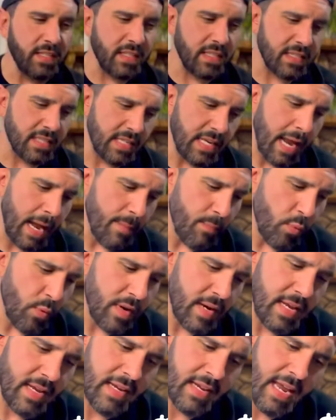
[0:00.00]
is a
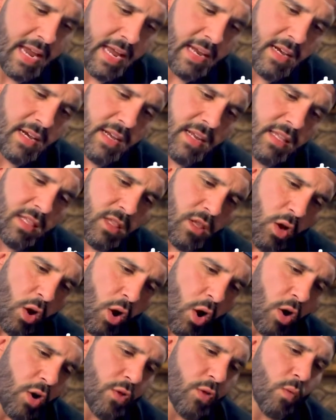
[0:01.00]
9.8 candidate. The
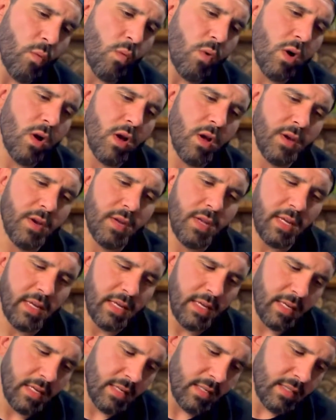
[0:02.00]
other one
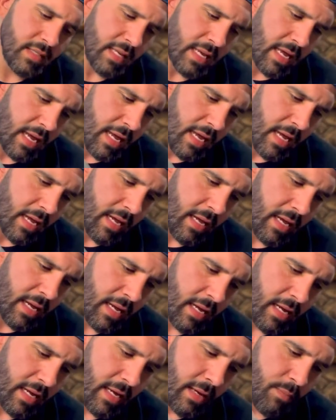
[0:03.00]
is
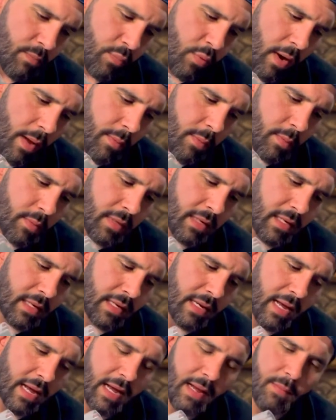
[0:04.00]
probably a
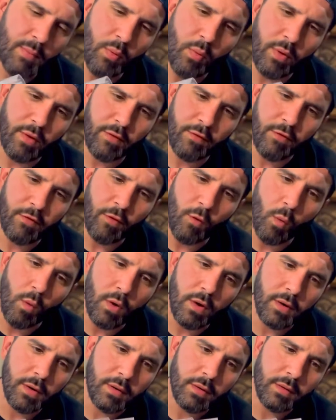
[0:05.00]
9.4
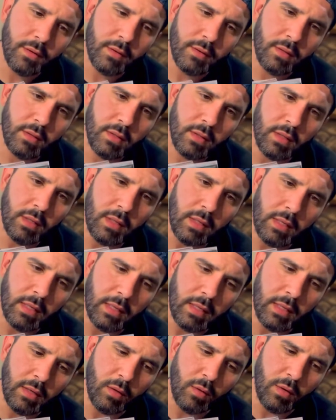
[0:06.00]
or a
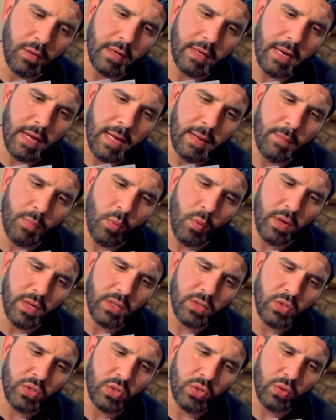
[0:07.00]

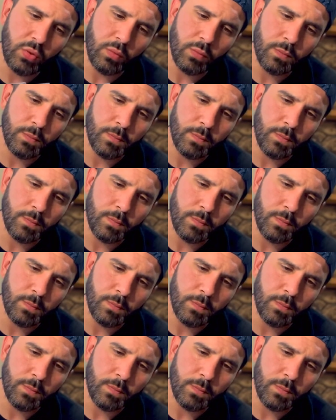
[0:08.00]
9.2.